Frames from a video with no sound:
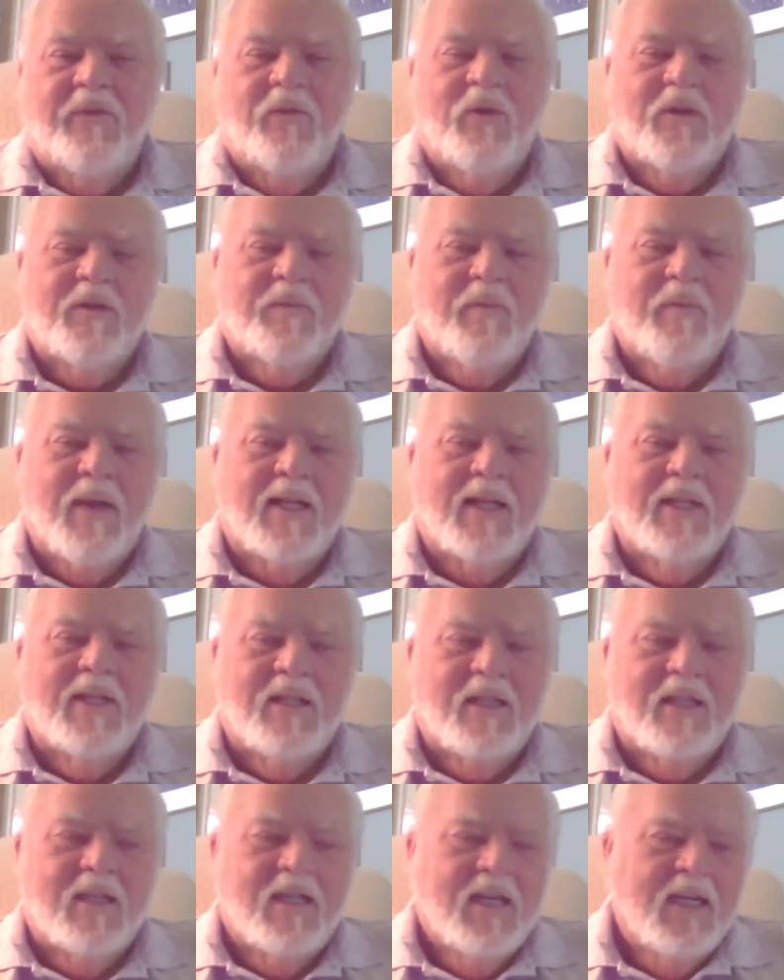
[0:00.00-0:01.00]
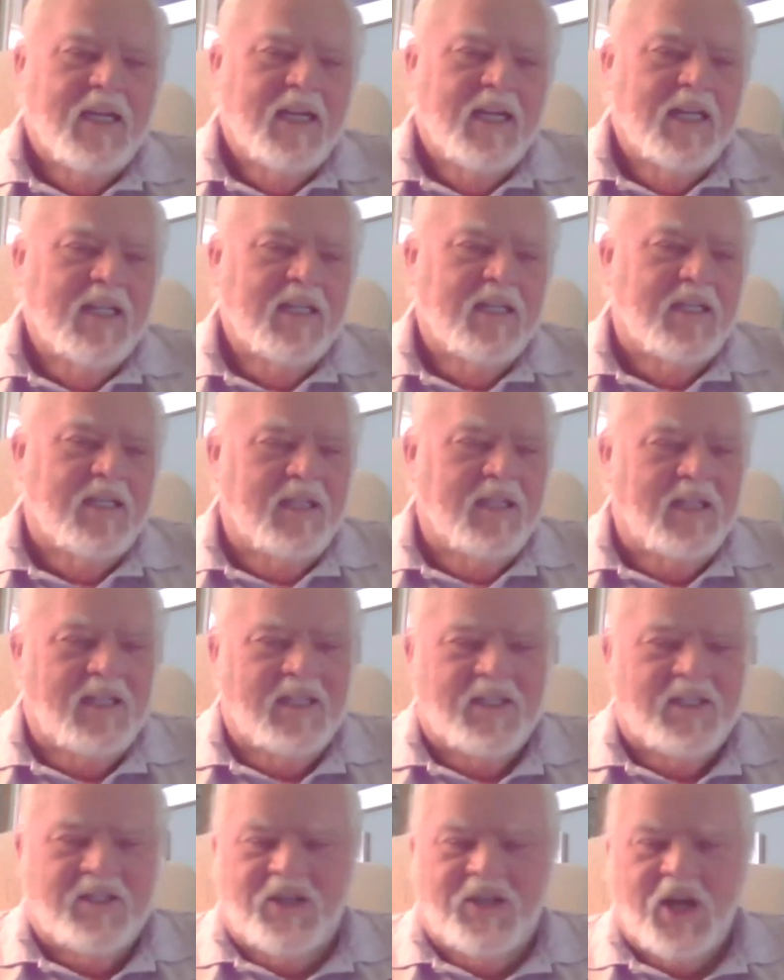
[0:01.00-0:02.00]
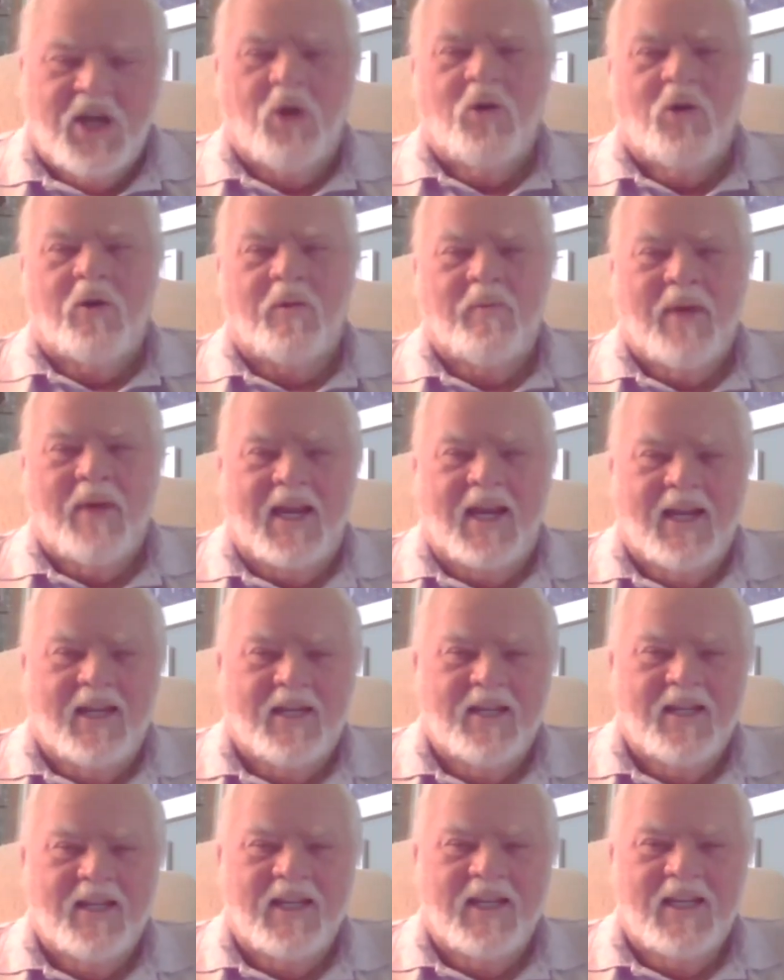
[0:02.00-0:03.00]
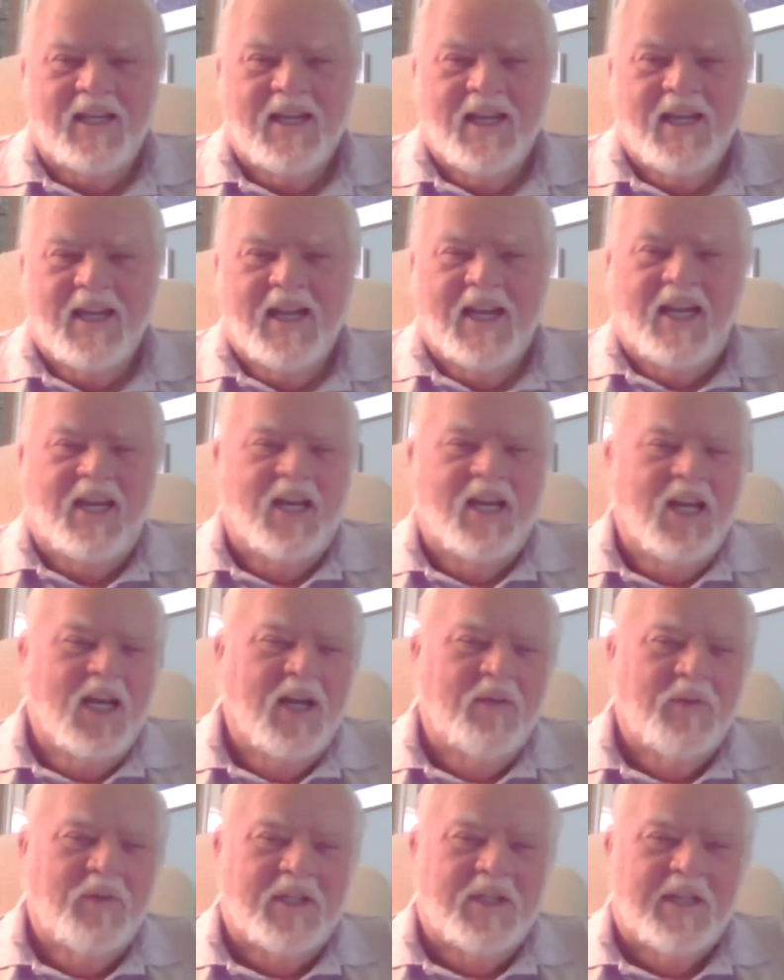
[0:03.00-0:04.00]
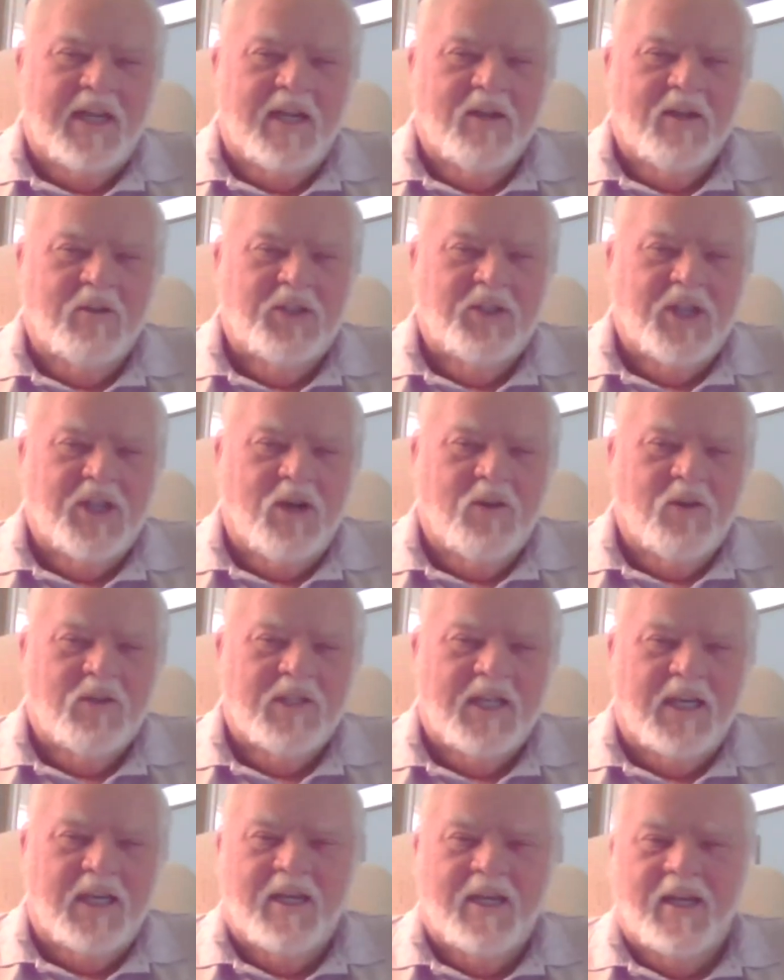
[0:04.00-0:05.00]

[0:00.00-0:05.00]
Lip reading: was my joke man. He loved to tell jokes.